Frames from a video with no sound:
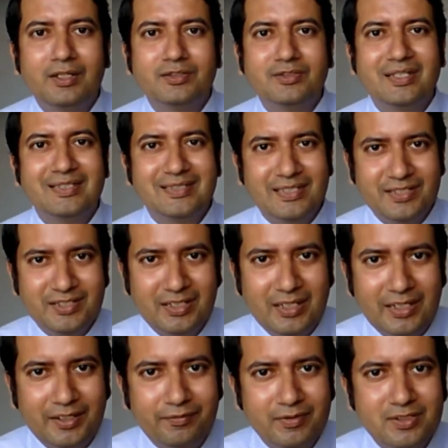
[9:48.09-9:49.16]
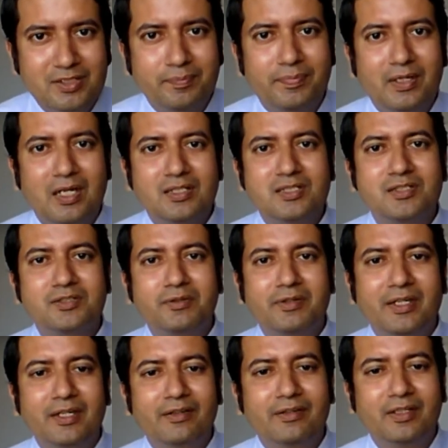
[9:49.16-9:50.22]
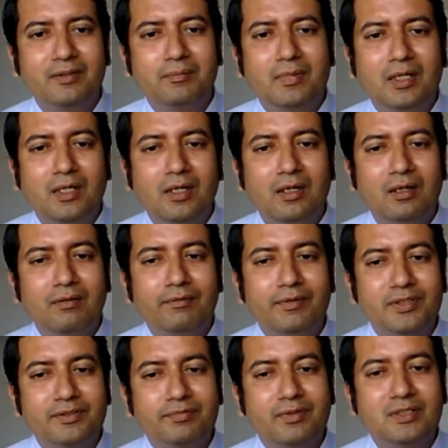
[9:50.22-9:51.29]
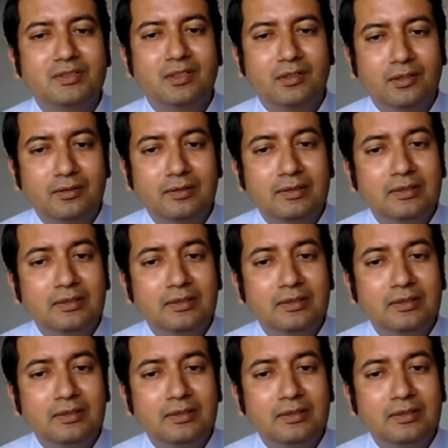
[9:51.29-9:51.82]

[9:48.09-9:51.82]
So essentially it was a process-oriented model which we saw,